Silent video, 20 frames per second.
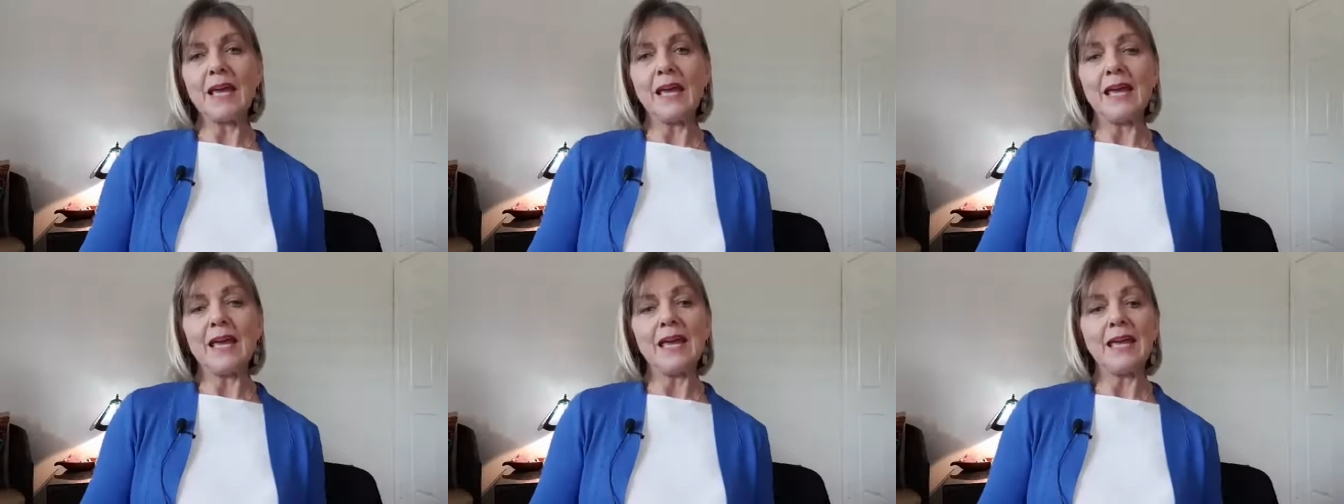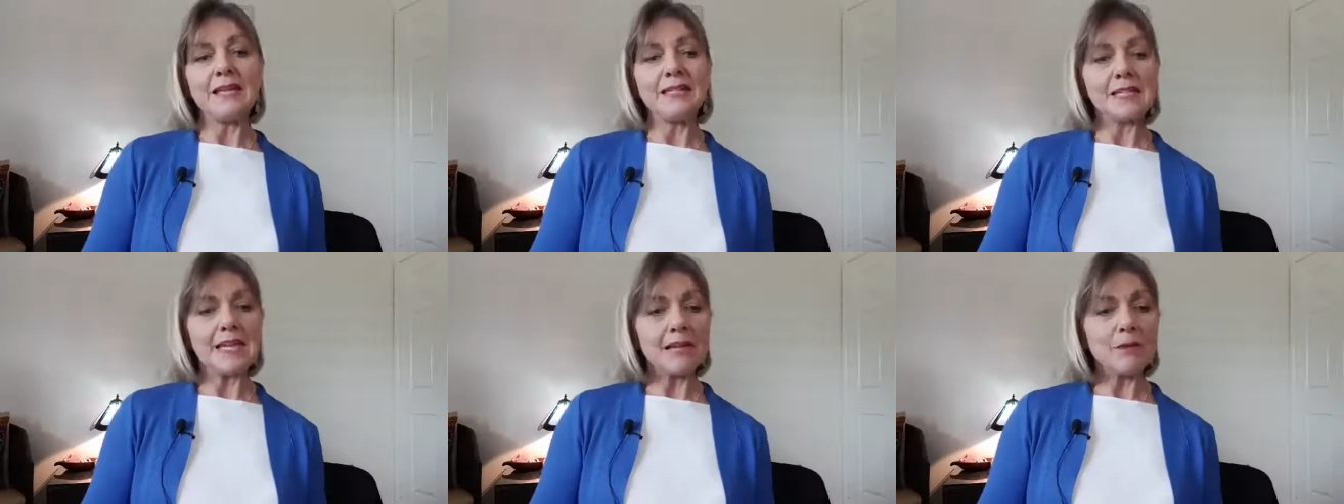
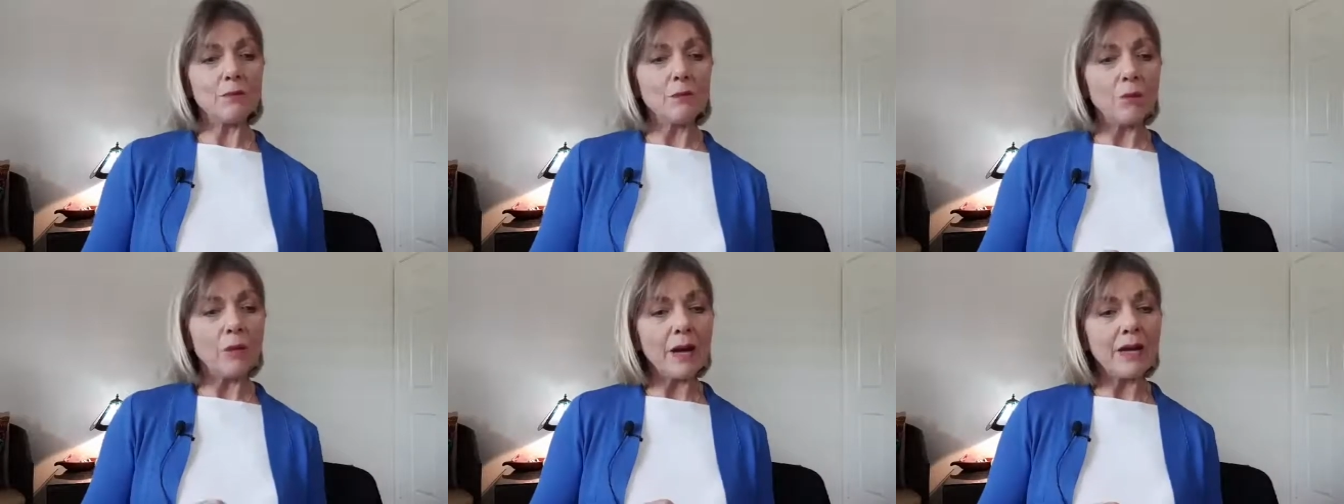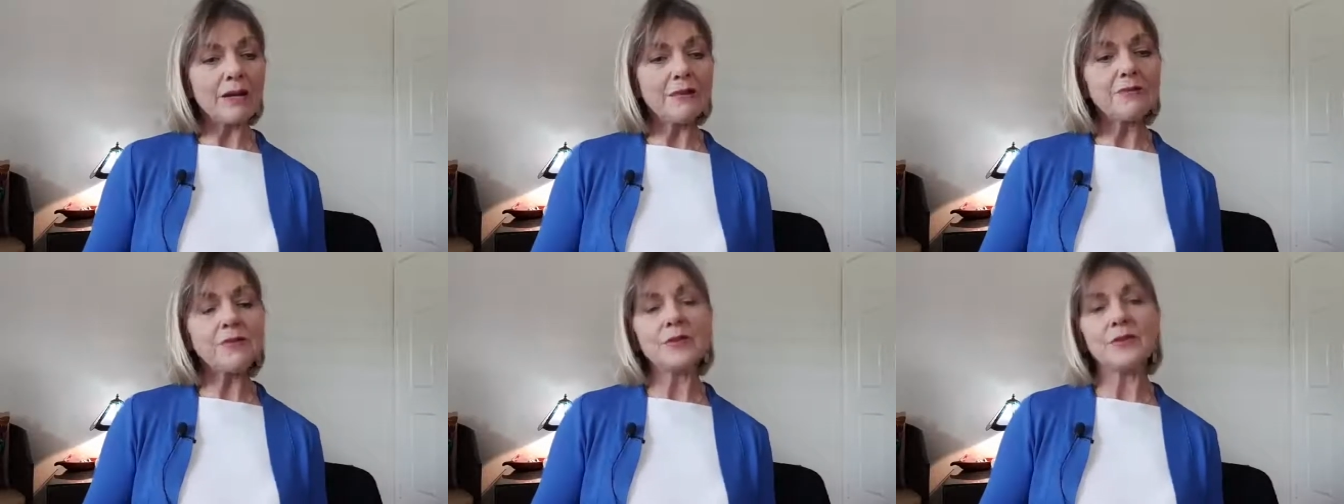And
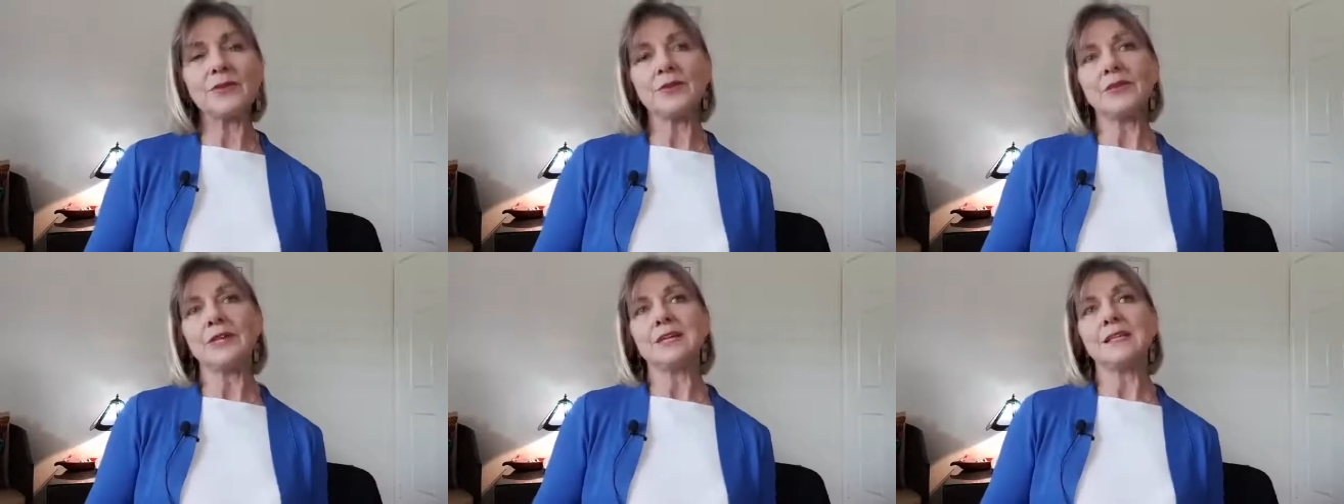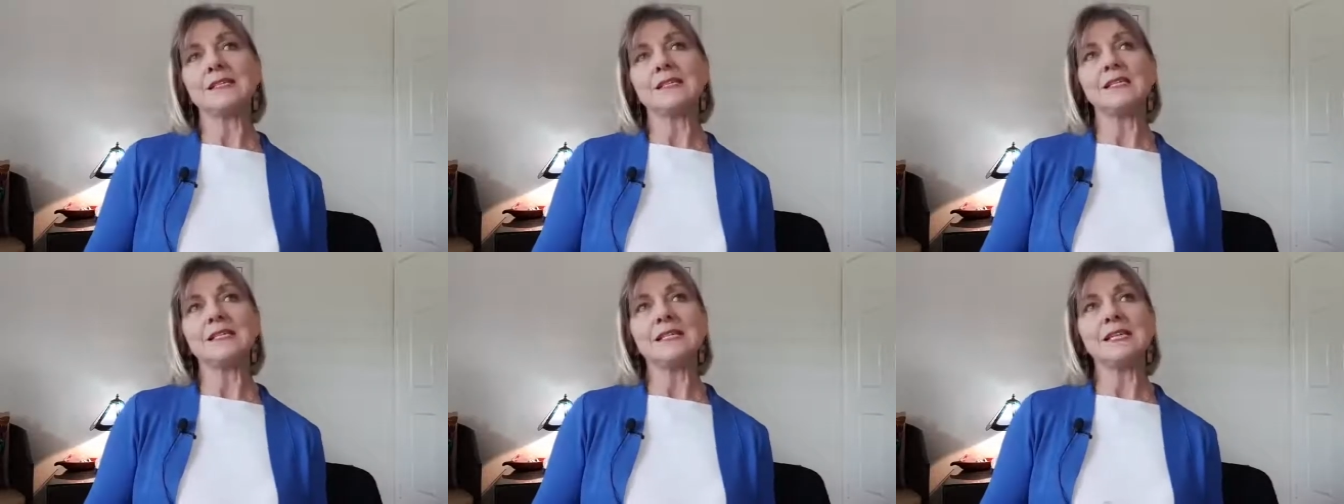one of the
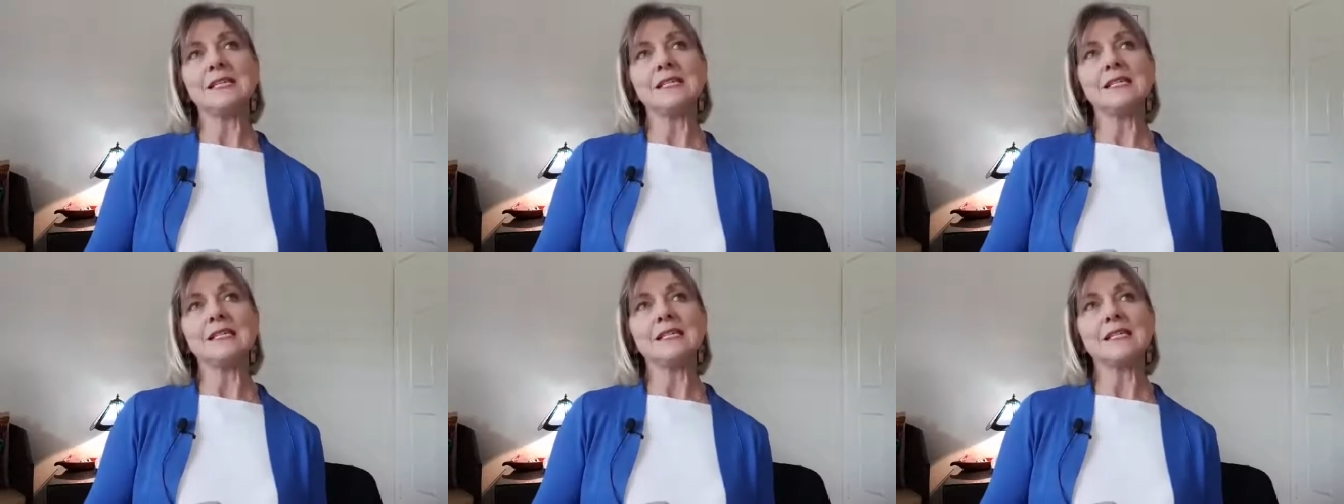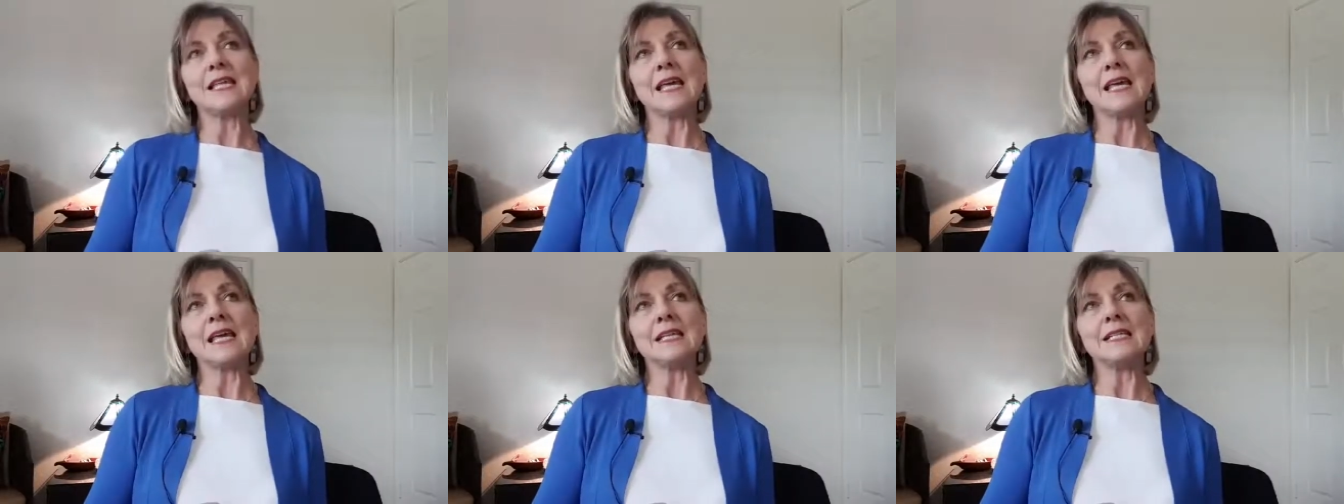things is
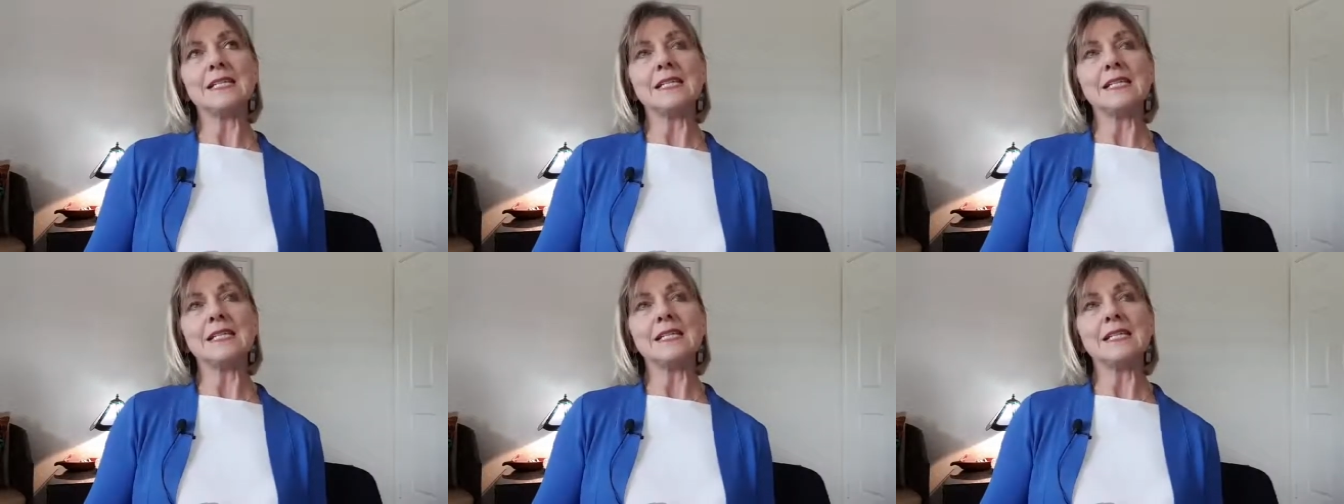that